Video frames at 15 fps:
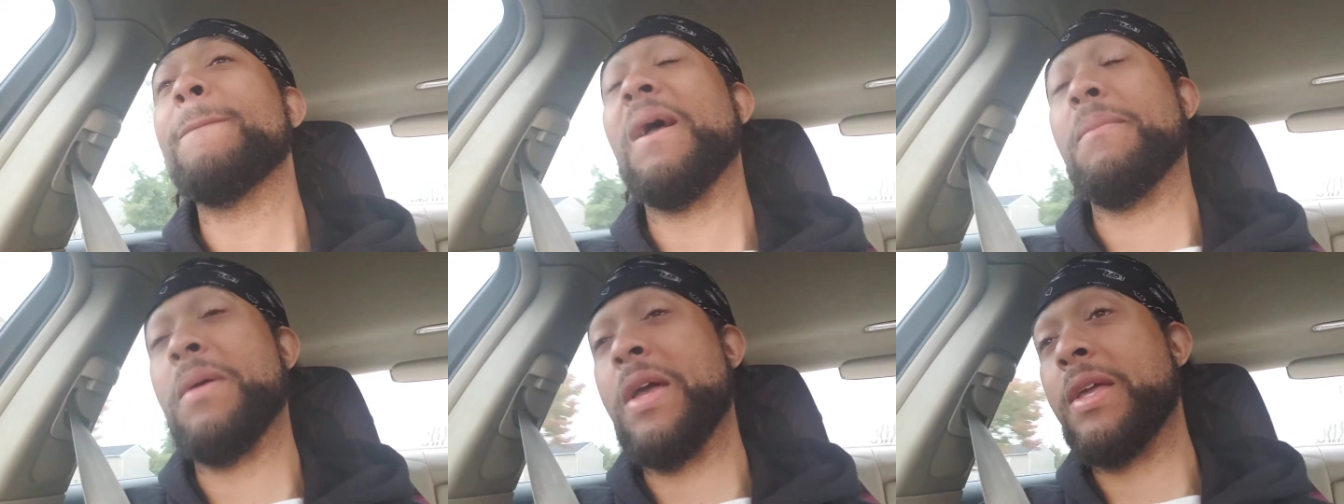
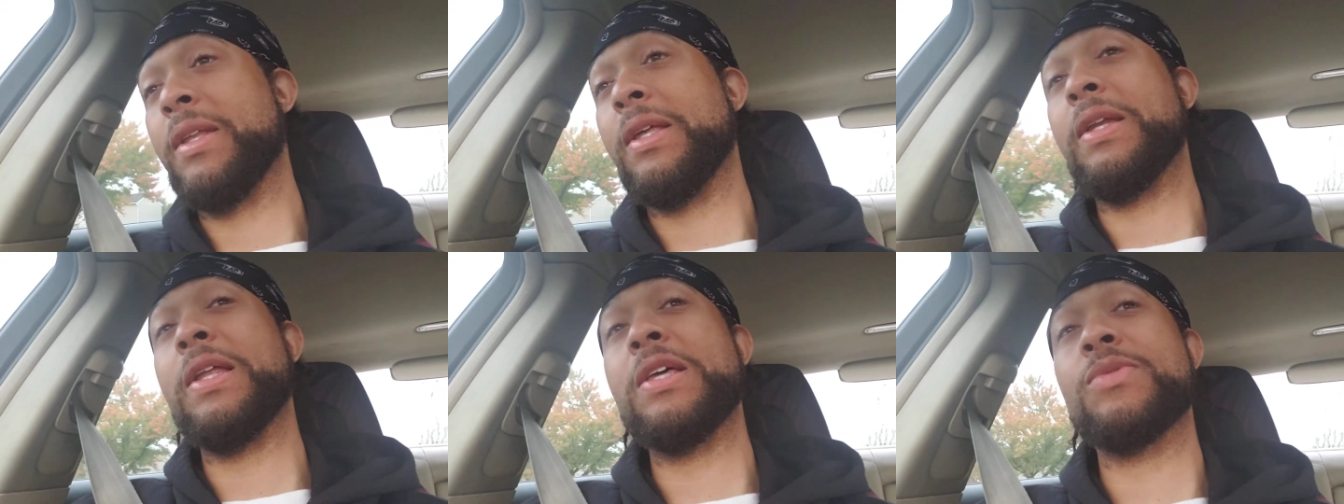I mean,
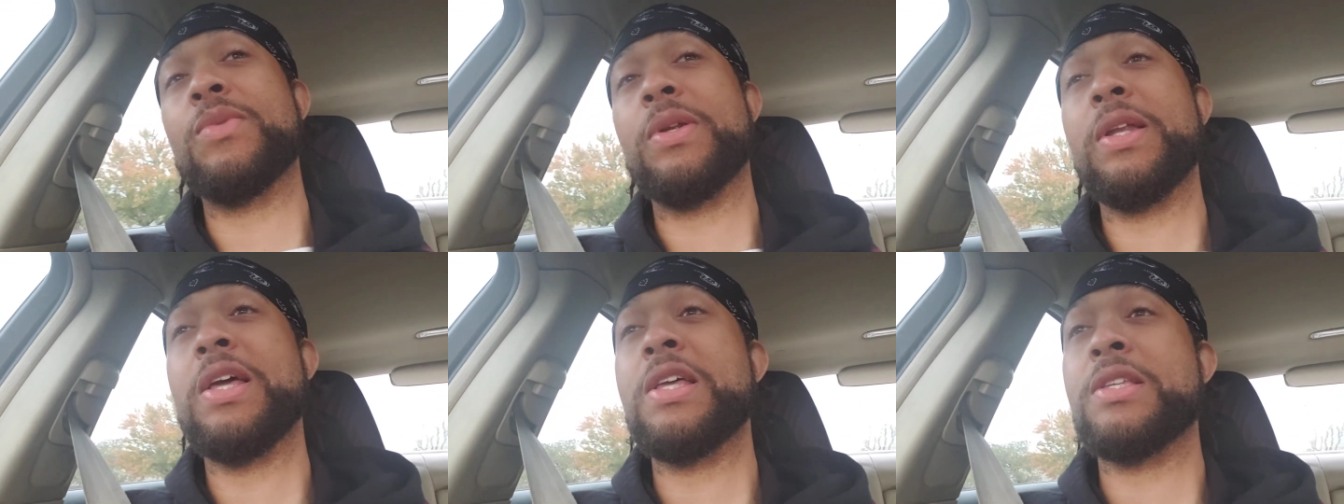it is
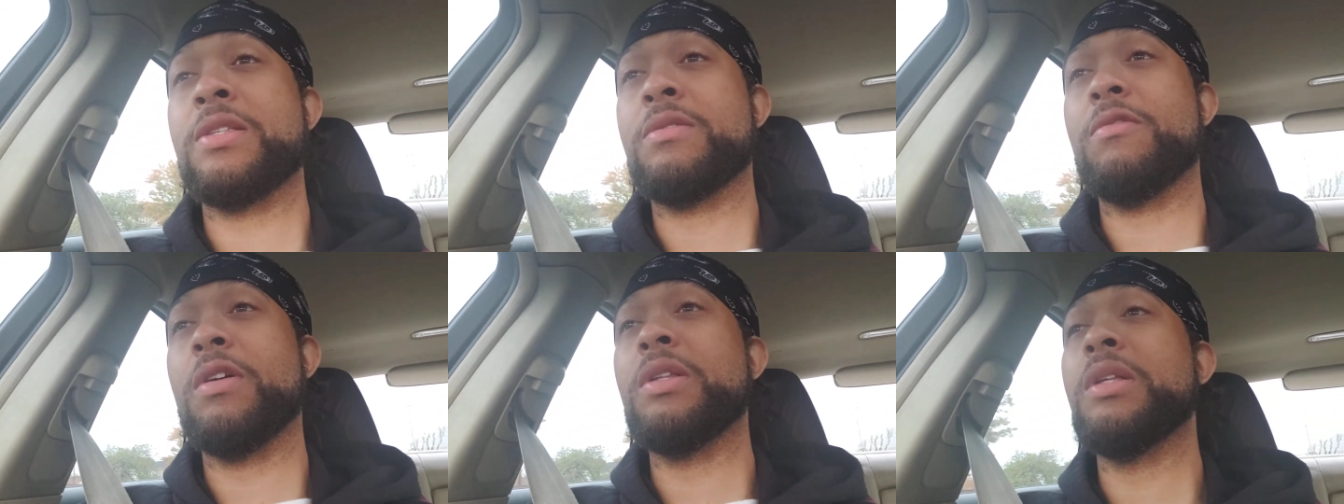what it
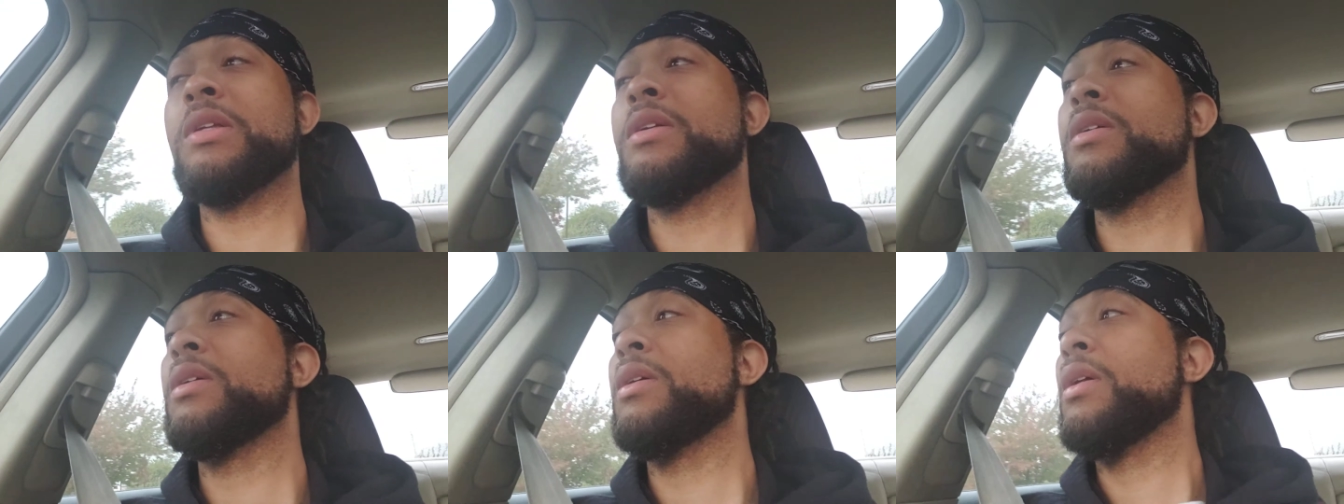is, really.
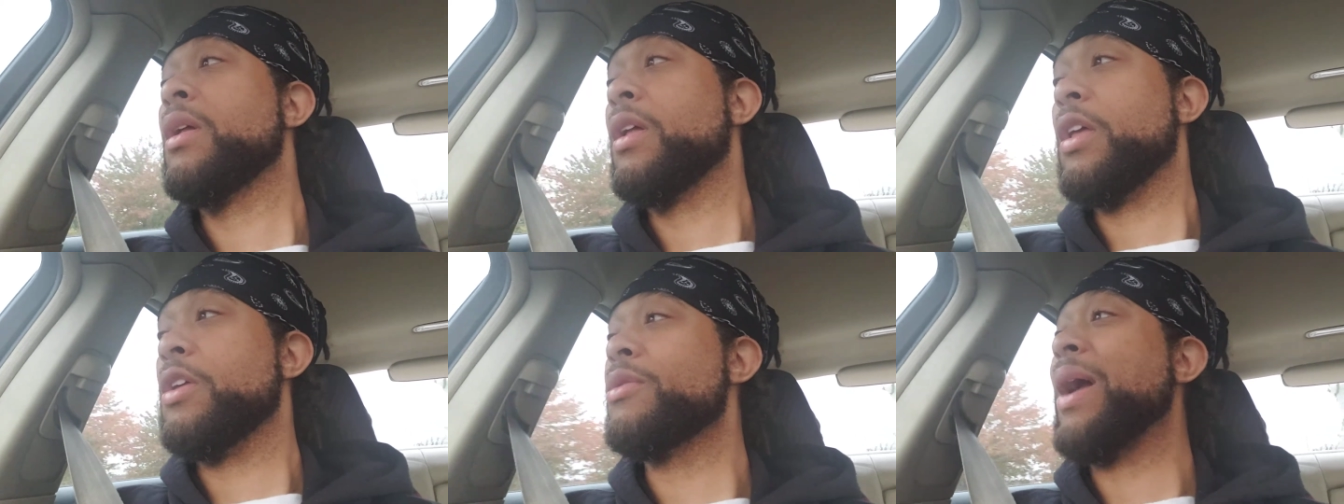
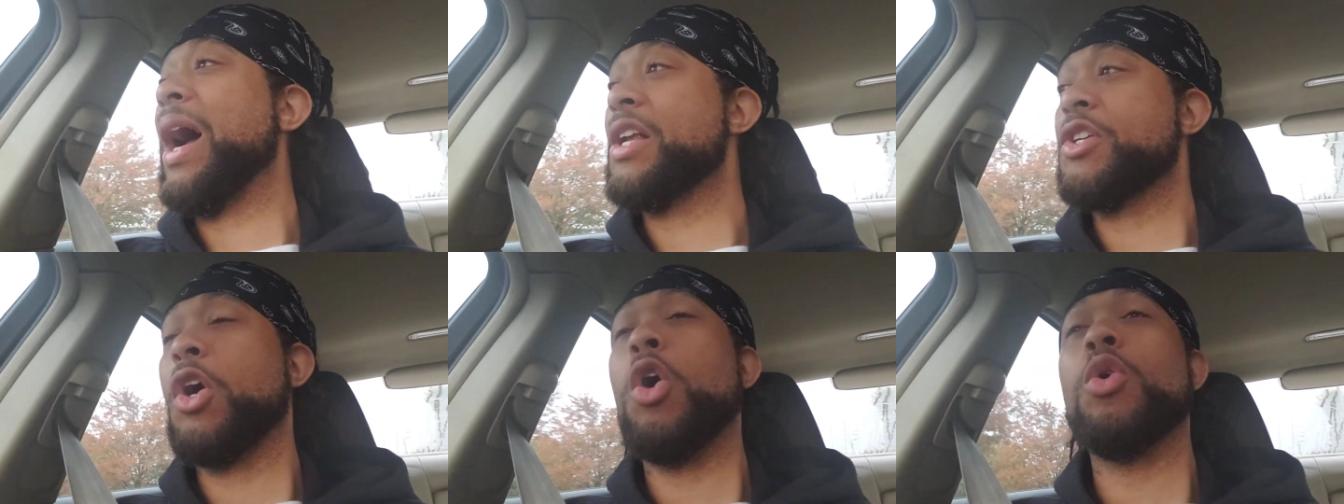You
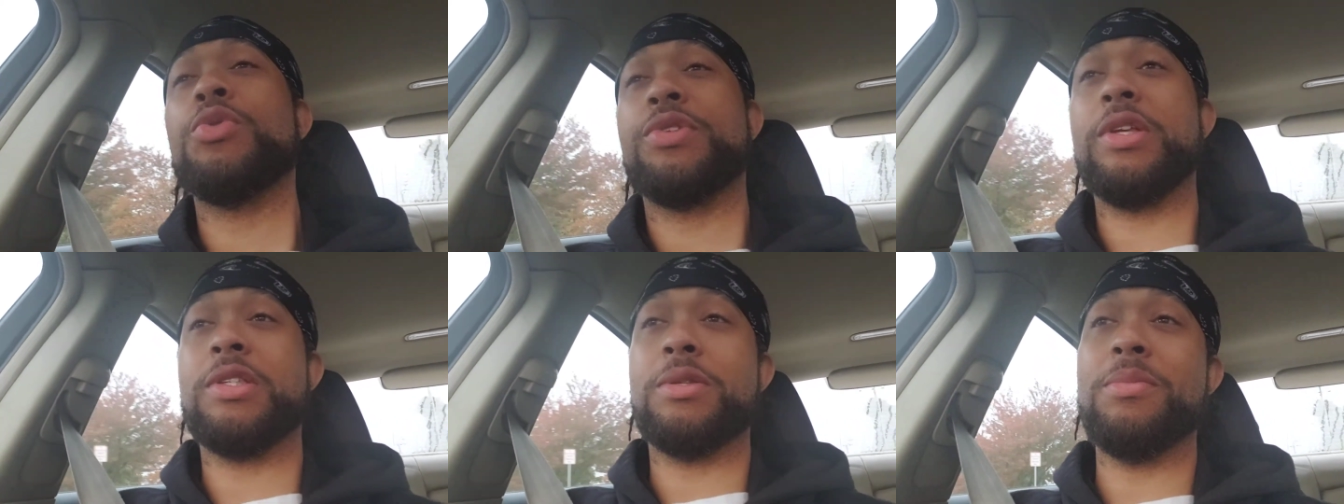got your own
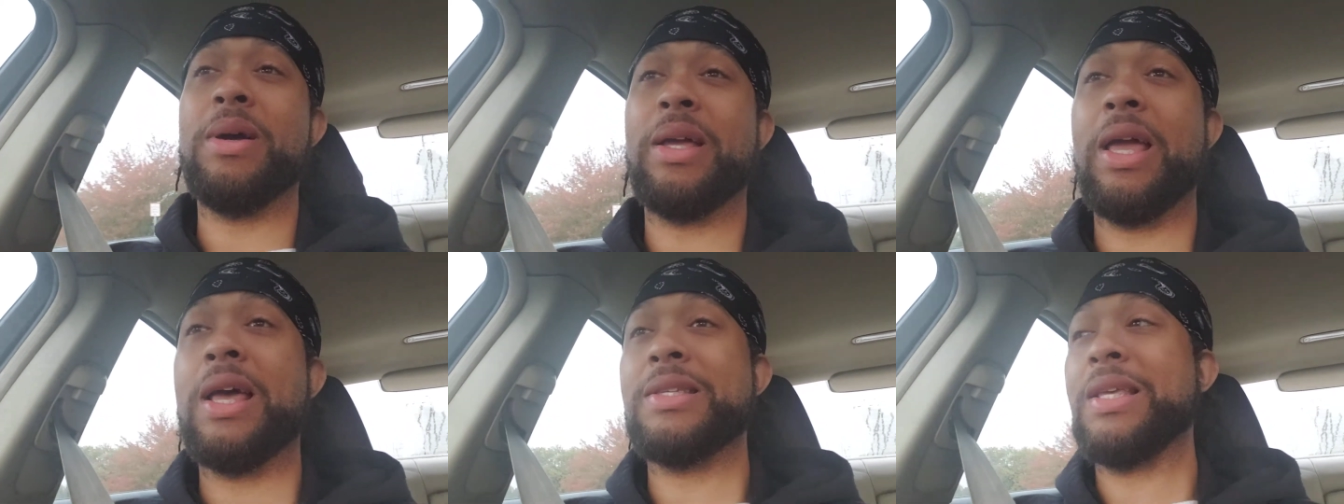system,
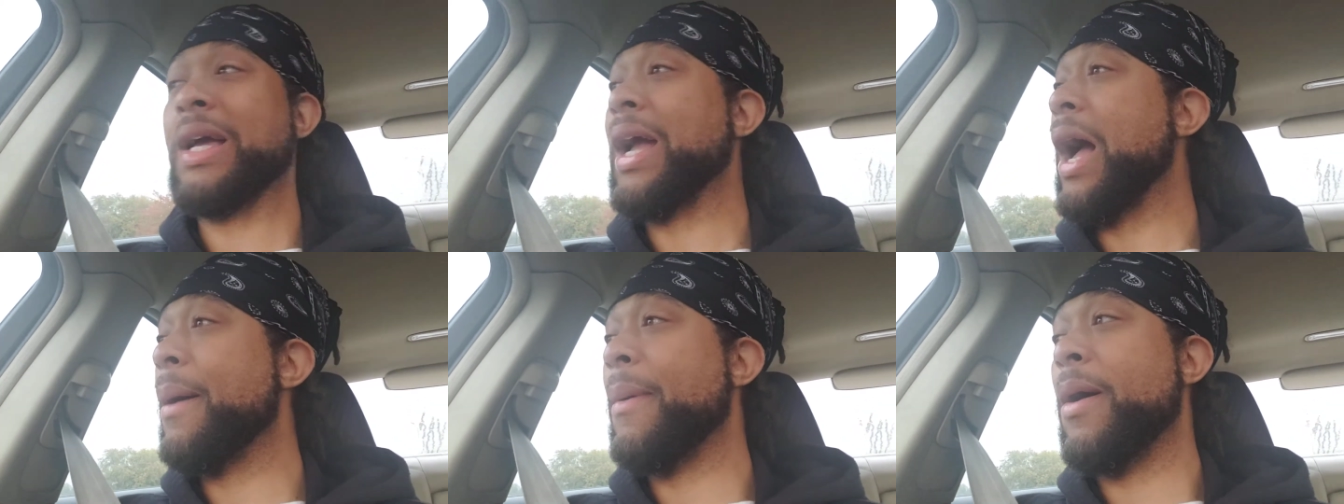I guess. I
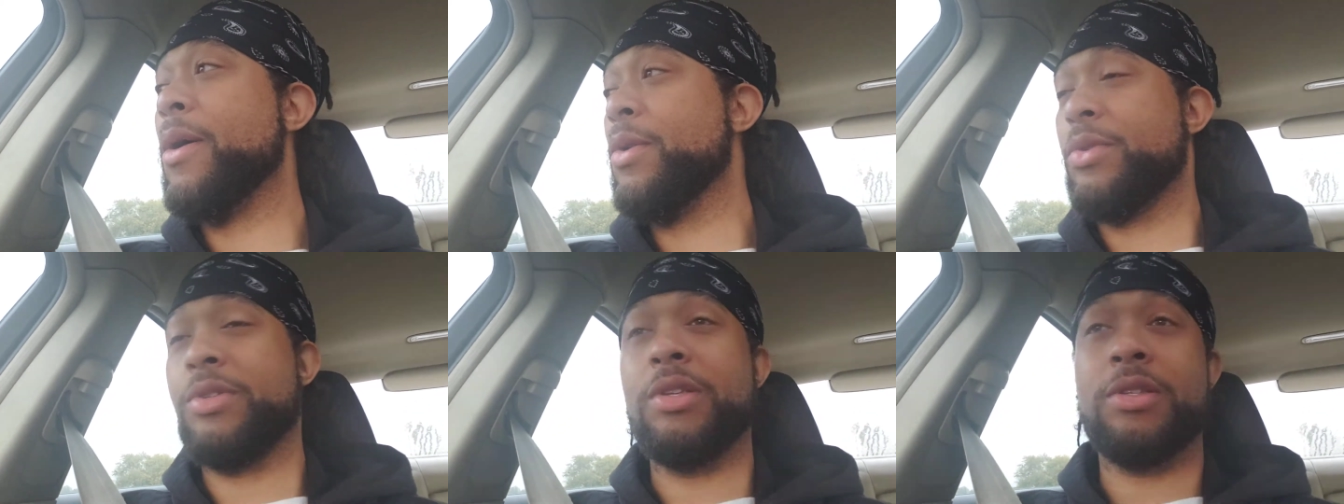got my
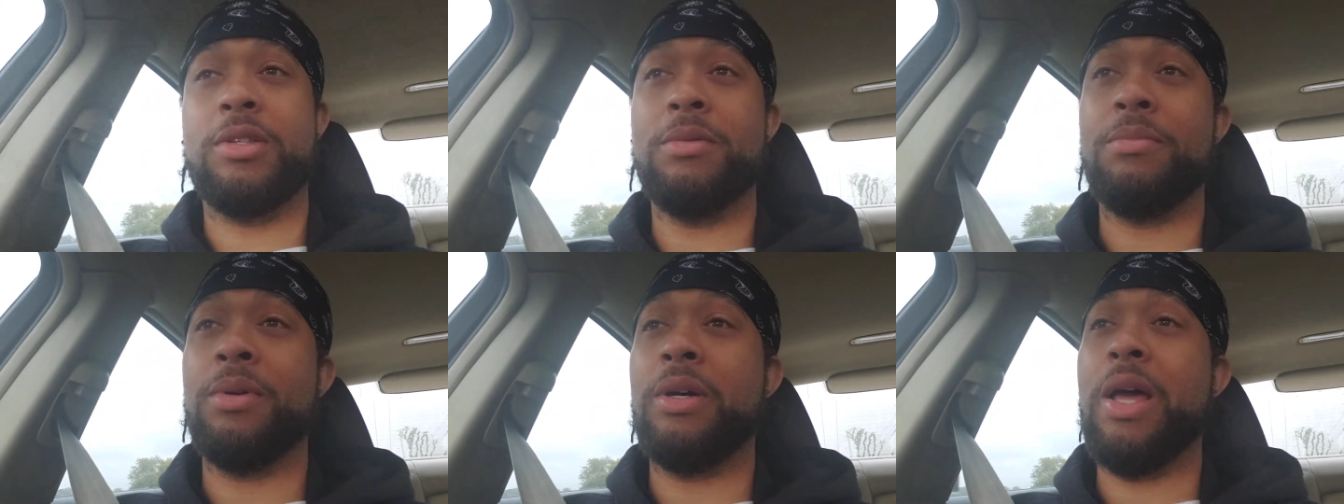own
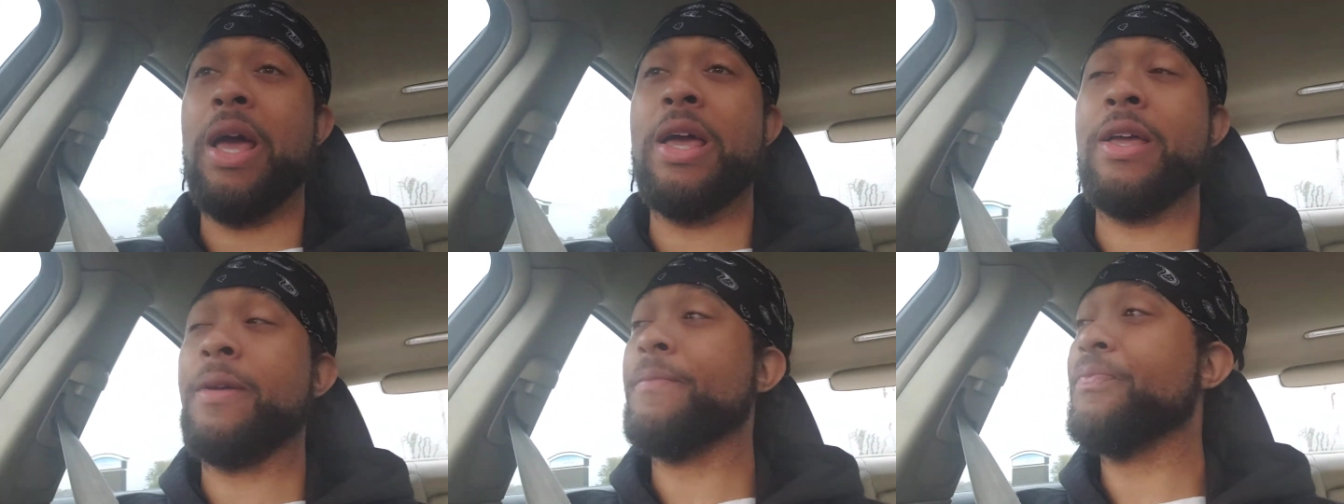system, but
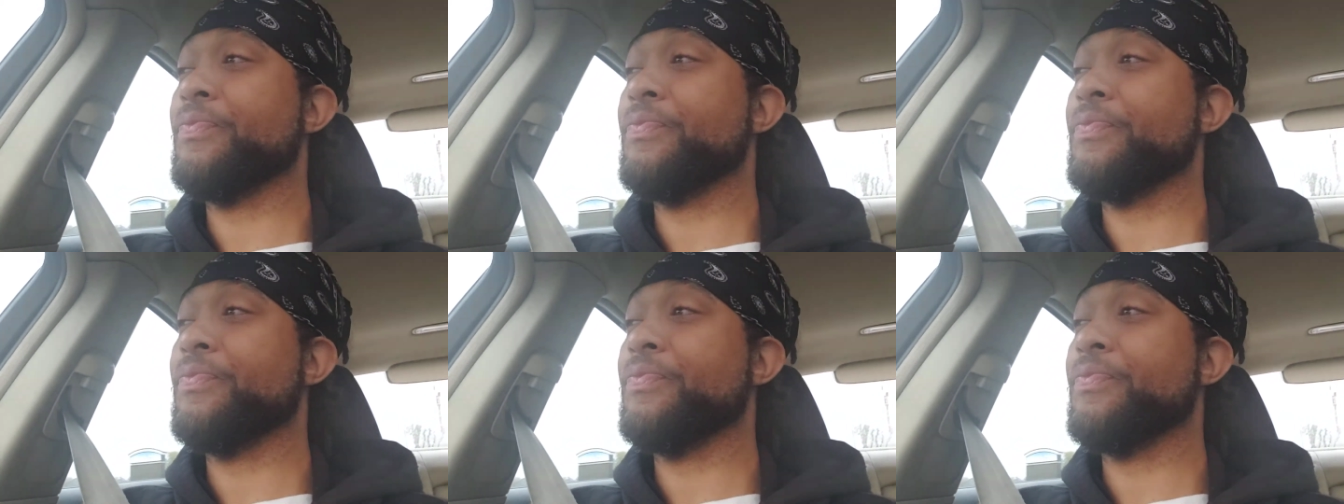hey,